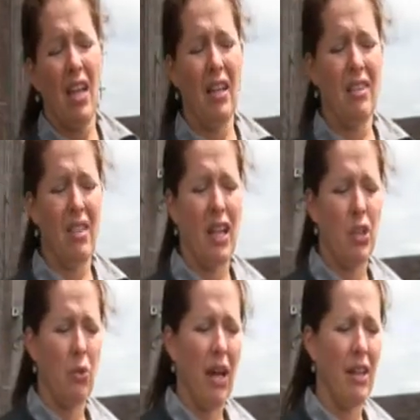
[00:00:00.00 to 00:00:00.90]
is I
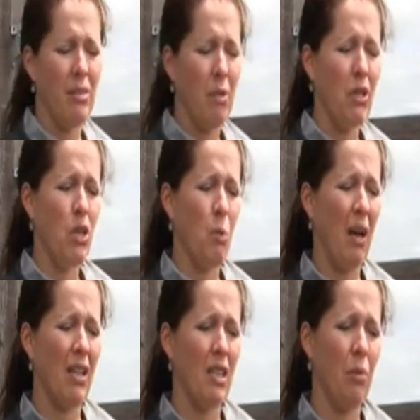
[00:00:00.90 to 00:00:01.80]
try as much as
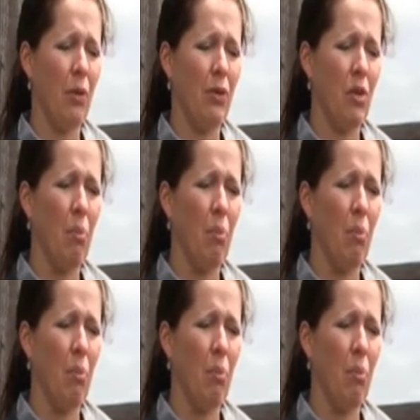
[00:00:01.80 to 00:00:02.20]
possible to